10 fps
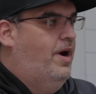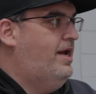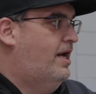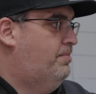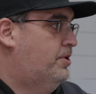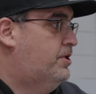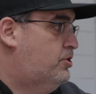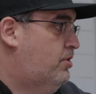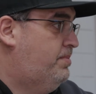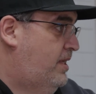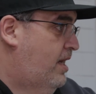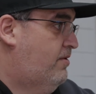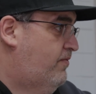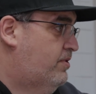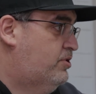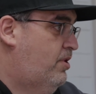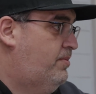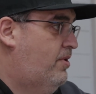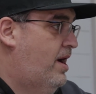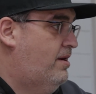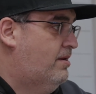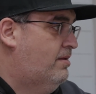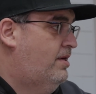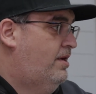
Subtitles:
I got to put the script together for the script writer,